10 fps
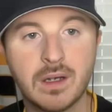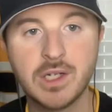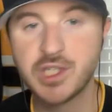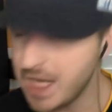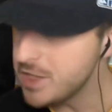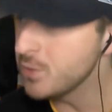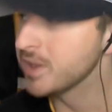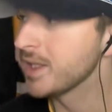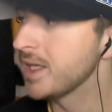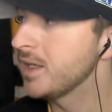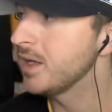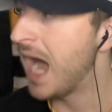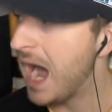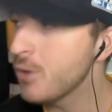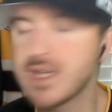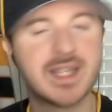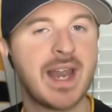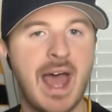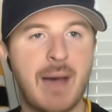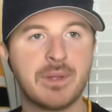Genuinely, how does that
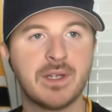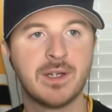happen?